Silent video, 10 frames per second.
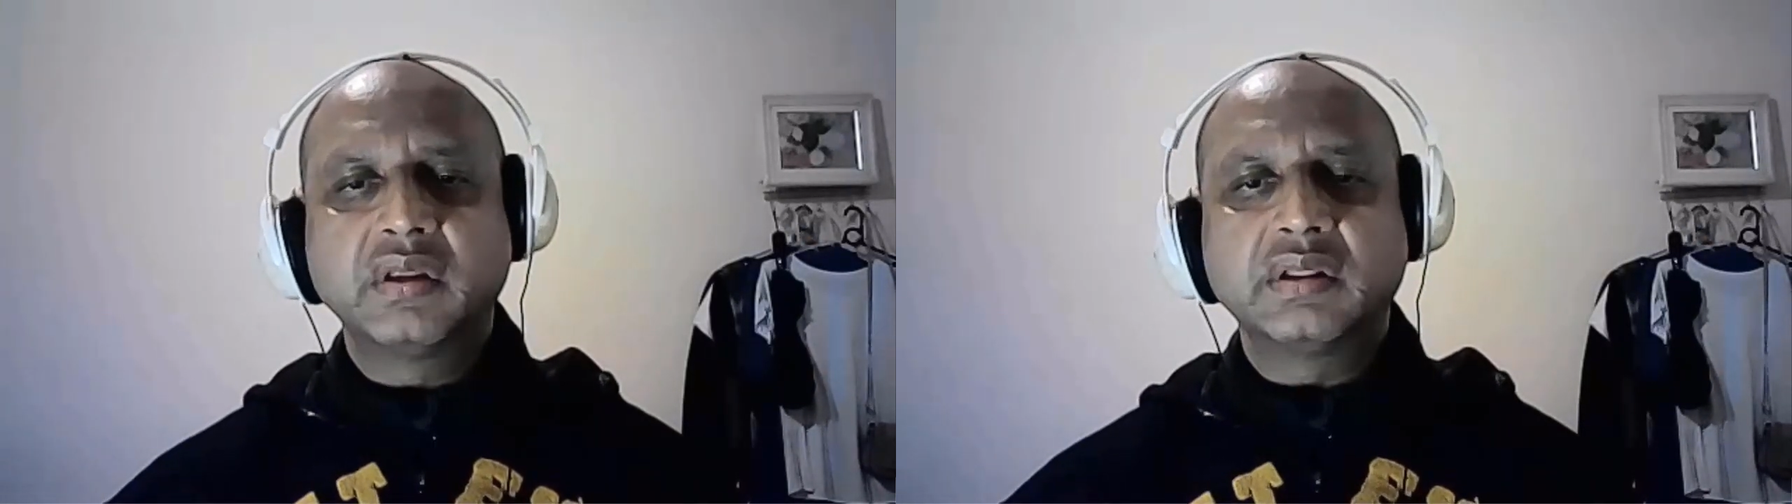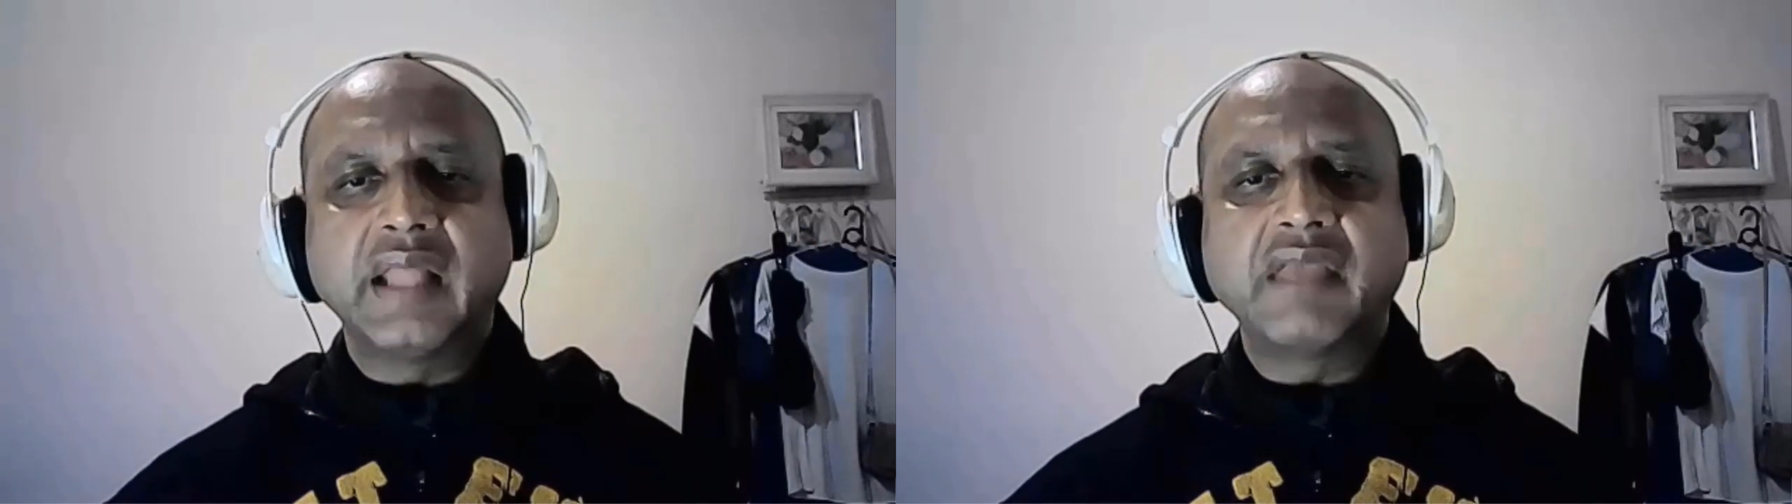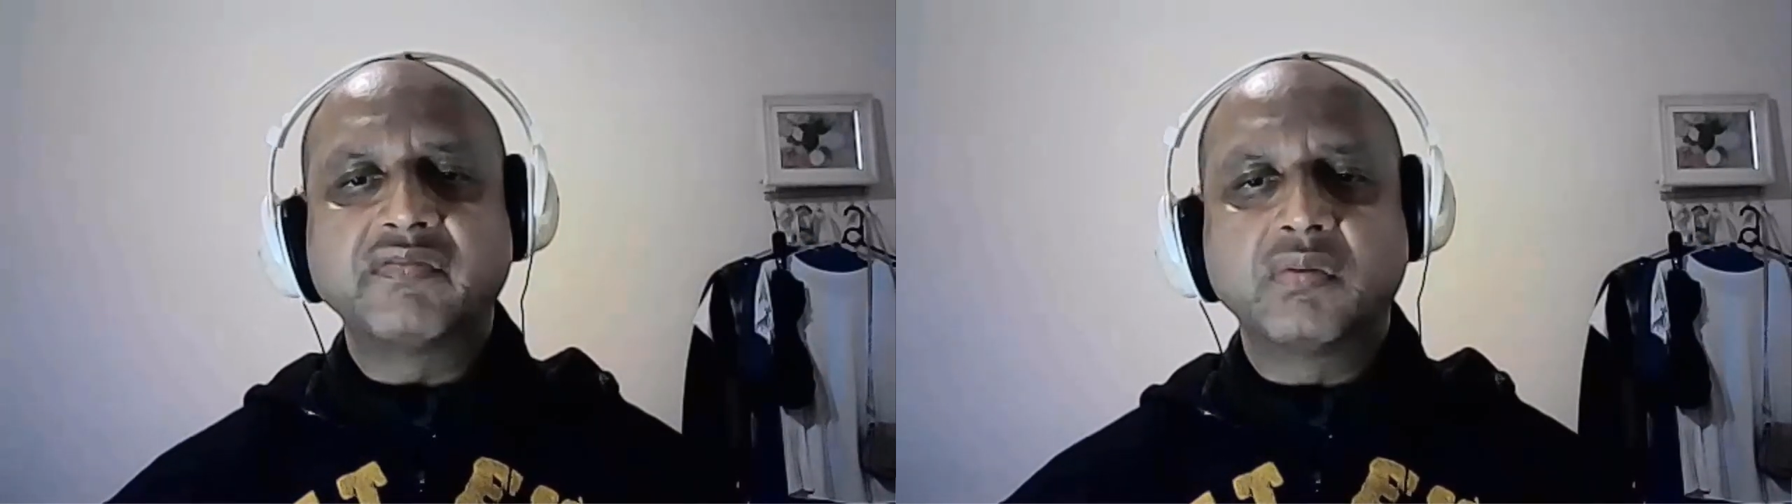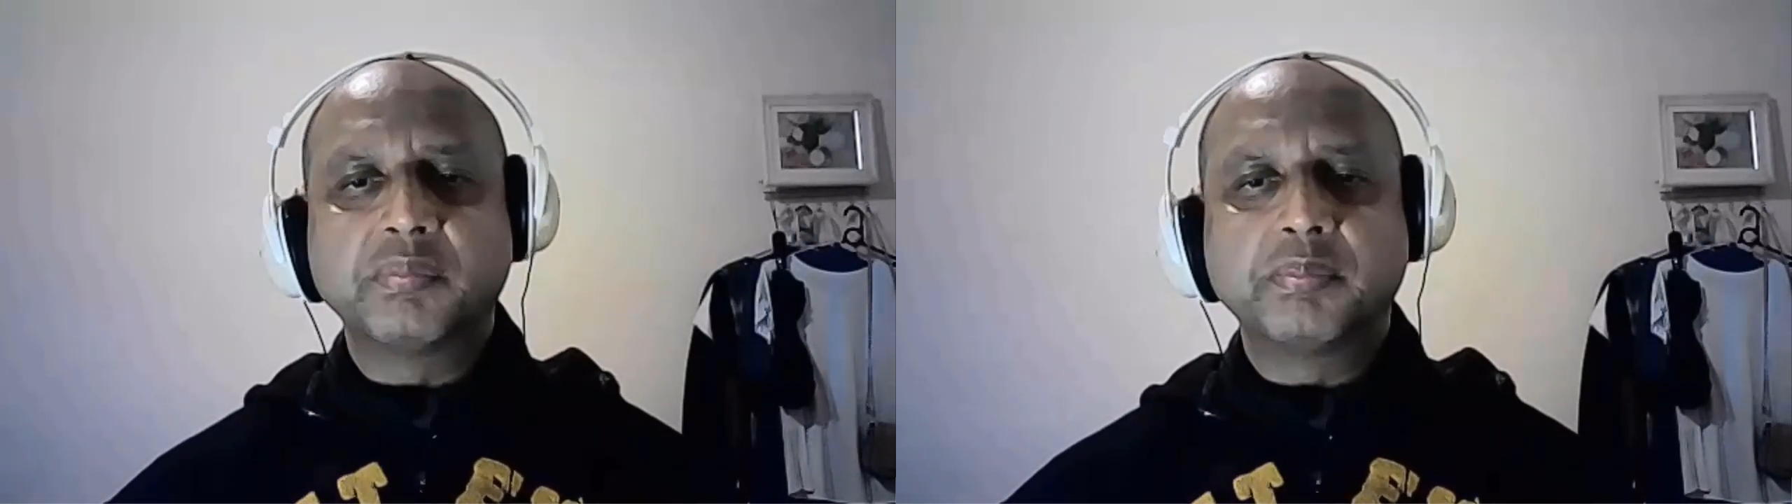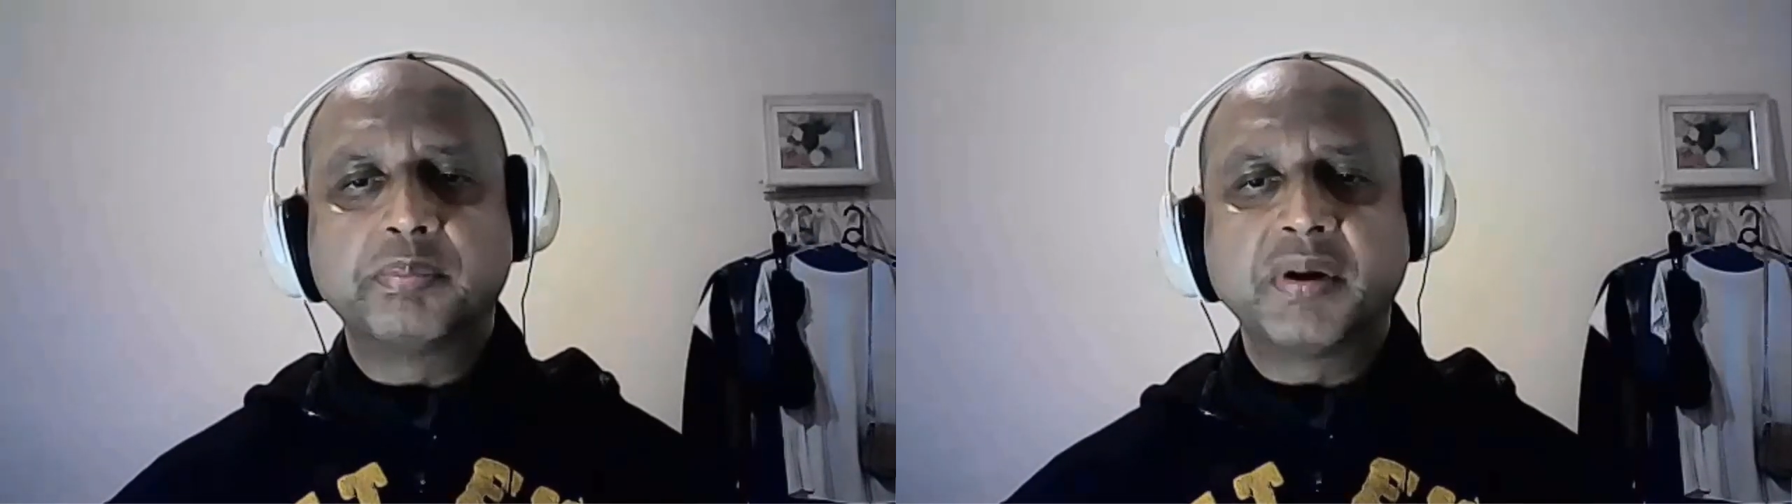
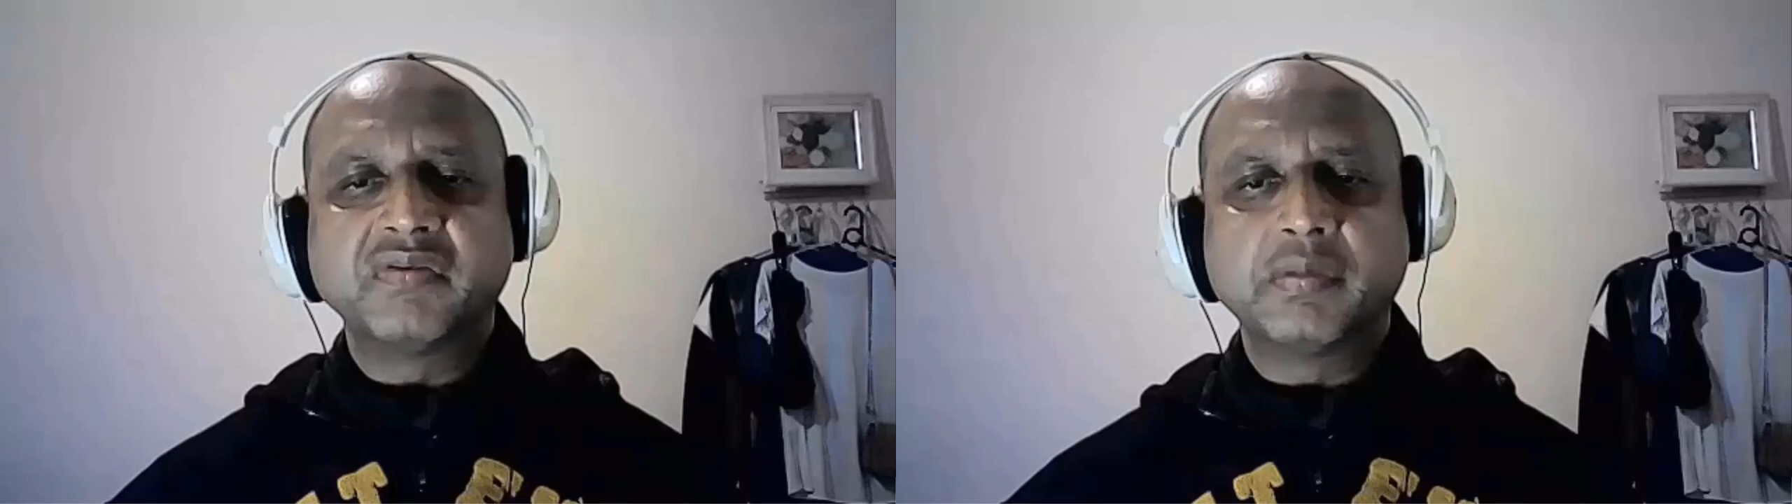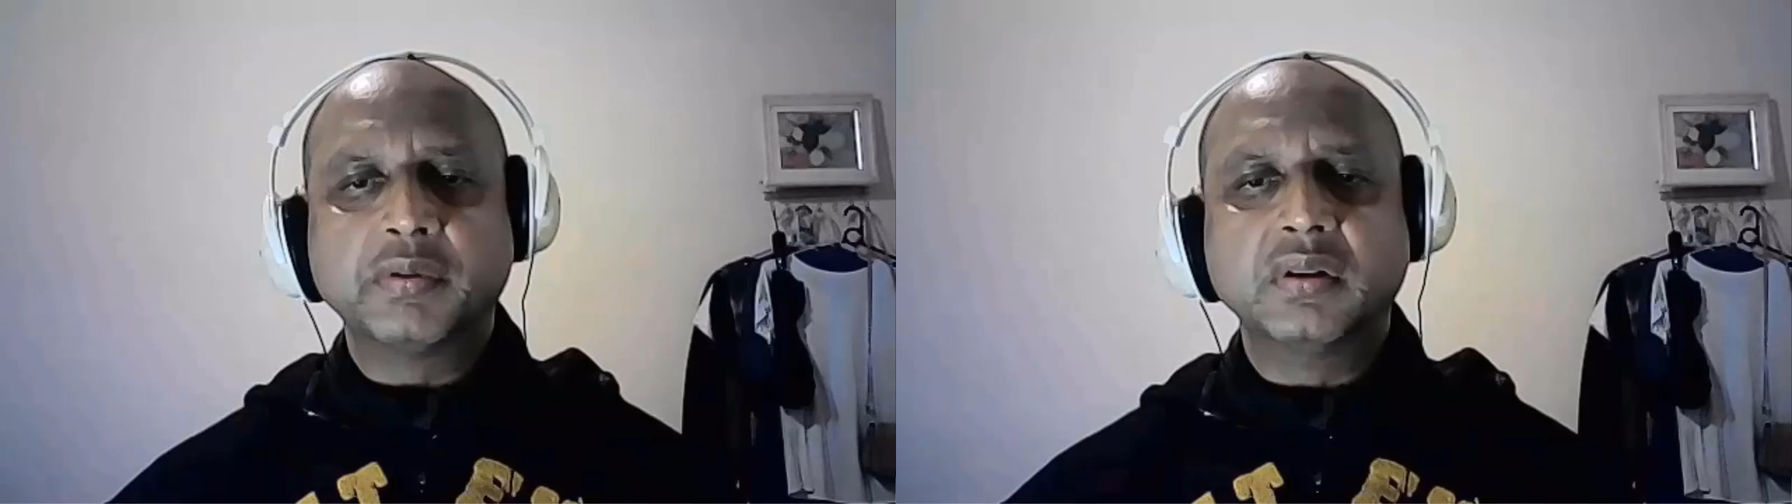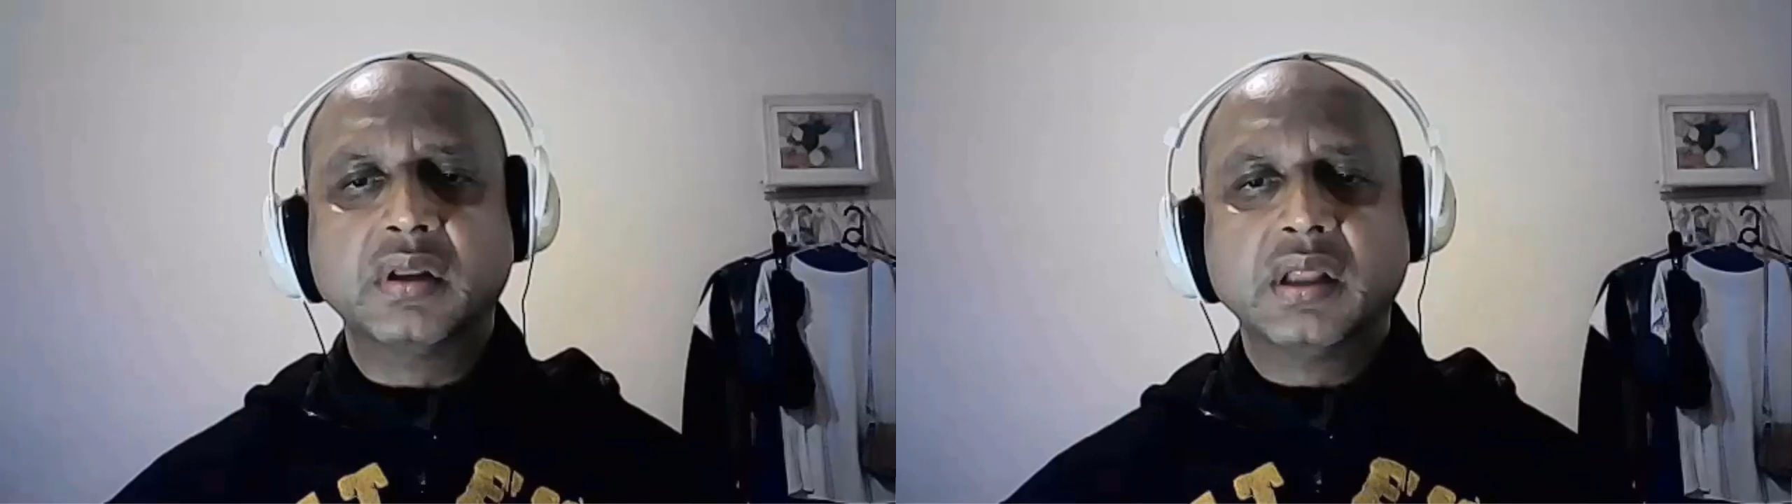LIFO principle.